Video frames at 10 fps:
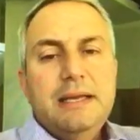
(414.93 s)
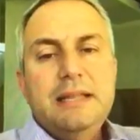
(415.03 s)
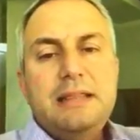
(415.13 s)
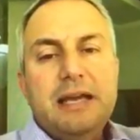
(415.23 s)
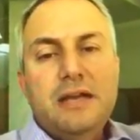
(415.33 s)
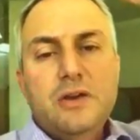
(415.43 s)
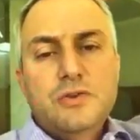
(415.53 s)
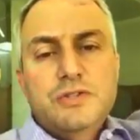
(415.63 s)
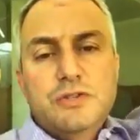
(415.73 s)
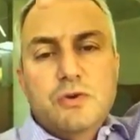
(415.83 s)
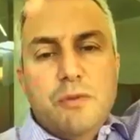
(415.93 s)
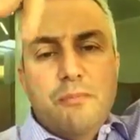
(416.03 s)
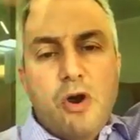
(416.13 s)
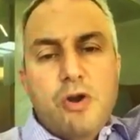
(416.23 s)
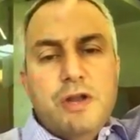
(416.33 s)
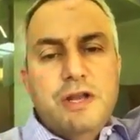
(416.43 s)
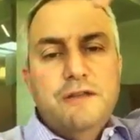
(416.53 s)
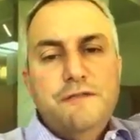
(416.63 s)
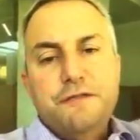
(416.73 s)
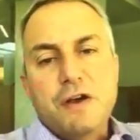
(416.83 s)
It then goes into a
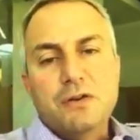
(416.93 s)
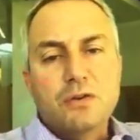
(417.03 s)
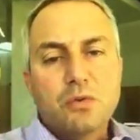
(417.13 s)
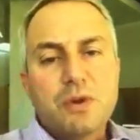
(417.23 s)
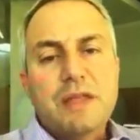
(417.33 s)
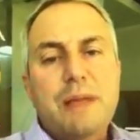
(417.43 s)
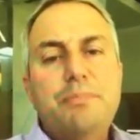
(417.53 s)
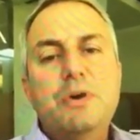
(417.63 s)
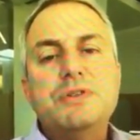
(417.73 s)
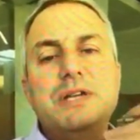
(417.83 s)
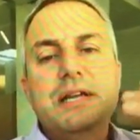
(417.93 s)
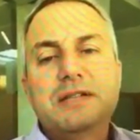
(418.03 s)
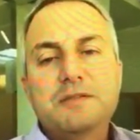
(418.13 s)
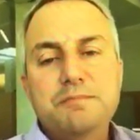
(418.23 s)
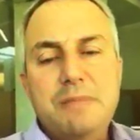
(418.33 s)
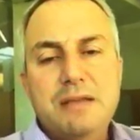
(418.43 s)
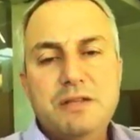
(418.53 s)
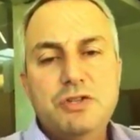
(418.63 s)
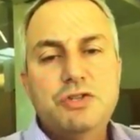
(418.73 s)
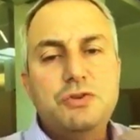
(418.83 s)
marketing funnel where that person gets
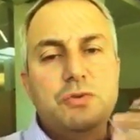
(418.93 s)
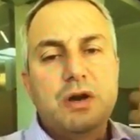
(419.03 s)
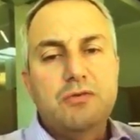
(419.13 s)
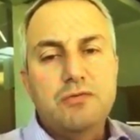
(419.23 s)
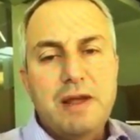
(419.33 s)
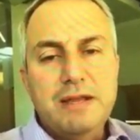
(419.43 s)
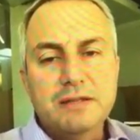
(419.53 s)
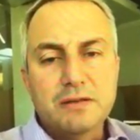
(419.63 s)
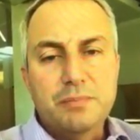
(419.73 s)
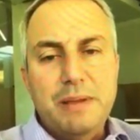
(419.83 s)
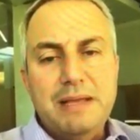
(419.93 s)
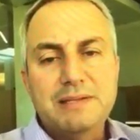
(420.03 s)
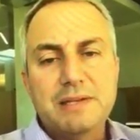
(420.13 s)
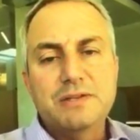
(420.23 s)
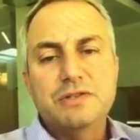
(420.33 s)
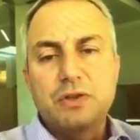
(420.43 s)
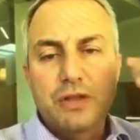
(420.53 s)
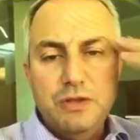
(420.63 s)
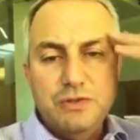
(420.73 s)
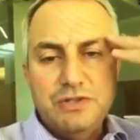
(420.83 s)
messaged to on a regular basis
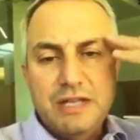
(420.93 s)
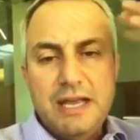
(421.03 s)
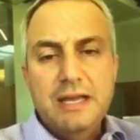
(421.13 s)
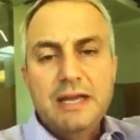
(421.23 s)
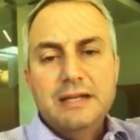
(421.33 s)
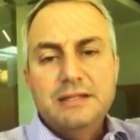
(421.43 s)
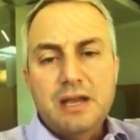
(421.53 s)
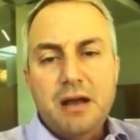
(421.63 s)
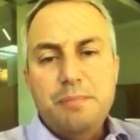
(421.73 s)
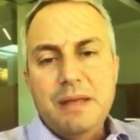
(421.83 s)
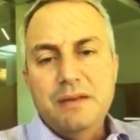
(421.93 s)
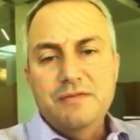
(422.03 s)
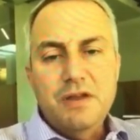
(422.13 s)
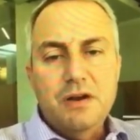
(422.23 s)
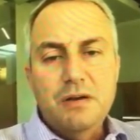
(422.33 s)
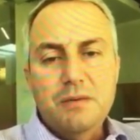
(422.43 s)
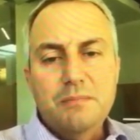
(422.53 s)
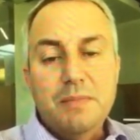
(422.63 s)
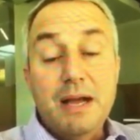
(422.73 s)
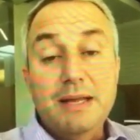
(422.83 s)
so that you stay top end of their
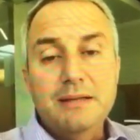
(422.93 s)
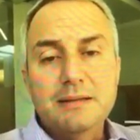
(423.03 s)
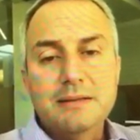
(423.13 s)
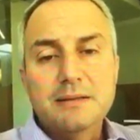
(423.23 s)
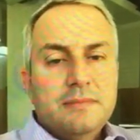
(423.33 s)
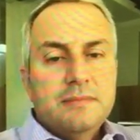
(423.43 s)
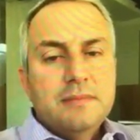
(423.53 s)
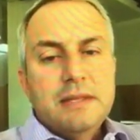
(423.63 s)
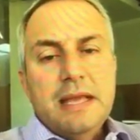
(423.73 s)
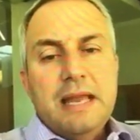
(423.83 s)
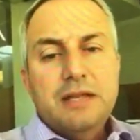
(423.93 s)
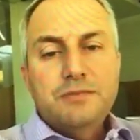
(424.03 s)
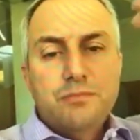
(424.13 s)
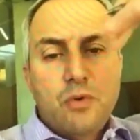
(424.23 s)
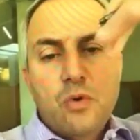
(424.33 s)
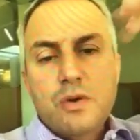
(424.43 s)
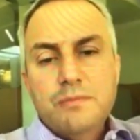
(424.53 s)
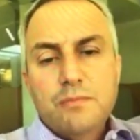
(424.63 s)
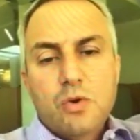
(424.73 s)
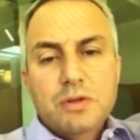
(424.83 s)
mind. And as more
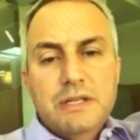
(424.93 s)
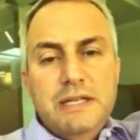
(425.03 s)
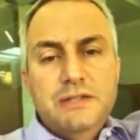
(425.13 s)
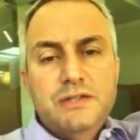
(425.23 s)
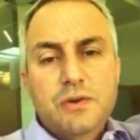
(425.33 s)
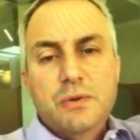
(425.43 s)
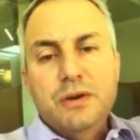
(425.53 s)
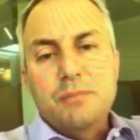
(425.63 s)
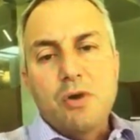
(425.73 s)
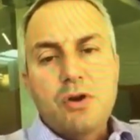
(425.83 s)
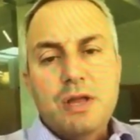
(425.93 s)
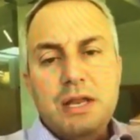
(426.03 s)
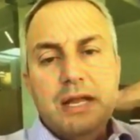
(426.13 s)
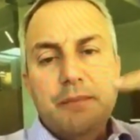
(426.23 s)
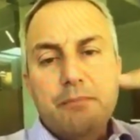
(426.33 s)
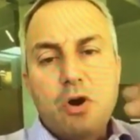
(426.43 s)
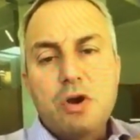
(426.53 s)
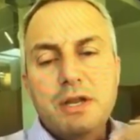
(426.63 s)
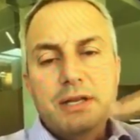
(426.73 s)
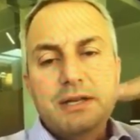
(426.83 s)
and more leads go into marketing, and
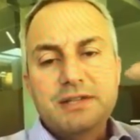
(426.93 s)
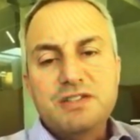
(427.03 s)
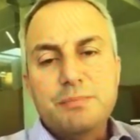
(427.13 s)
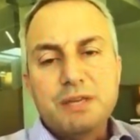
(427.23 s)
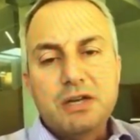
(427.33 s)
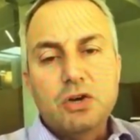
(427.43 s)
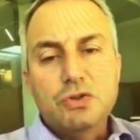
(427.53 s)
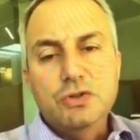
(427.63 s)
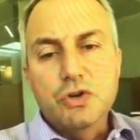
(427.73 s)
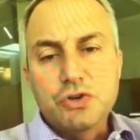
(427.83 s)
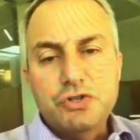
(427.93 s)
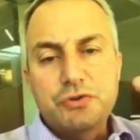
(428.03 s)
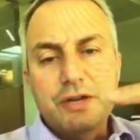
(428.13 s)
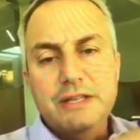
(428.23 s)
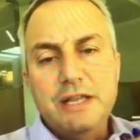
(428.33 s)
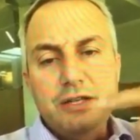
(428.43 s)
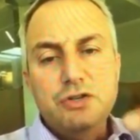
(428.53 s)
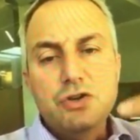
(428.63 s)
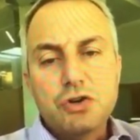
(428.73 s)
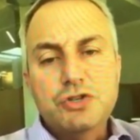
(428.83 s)
marketing does something called nurturing, they
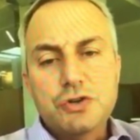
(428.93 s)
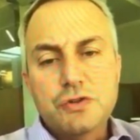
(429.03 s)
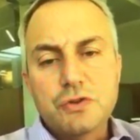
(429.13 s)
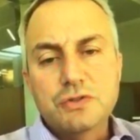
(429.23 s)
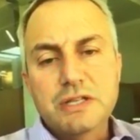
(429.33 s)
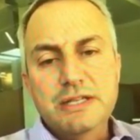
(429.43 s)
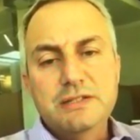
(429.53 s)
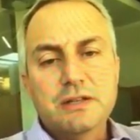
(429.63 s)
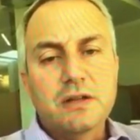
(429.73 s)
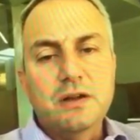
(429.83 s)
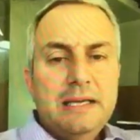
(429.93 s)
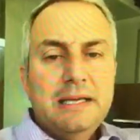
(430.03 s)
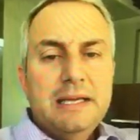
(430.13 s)
nurture those leads along.